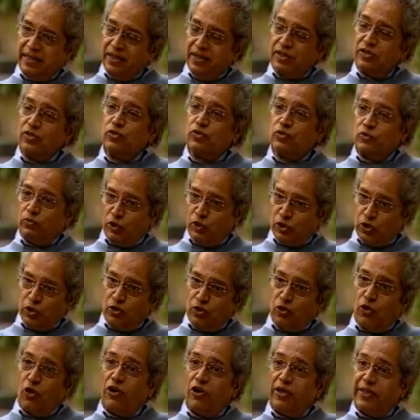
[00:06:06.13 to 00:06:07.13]
what you call
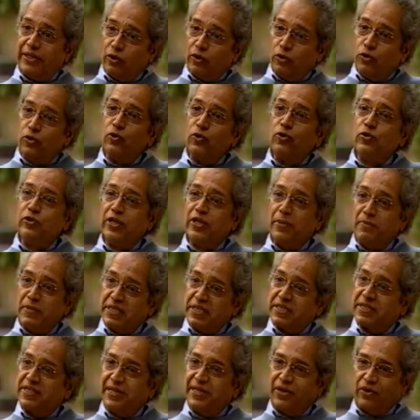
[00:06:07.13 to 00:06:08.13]
the guru, the
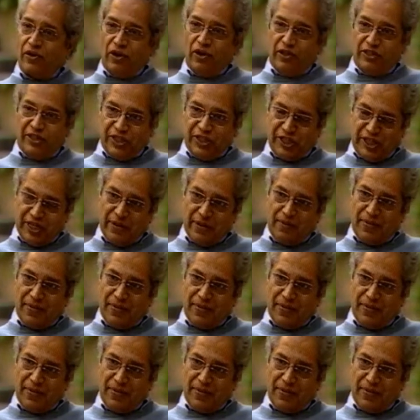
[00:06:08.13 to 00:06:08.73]
mystic or the shaman.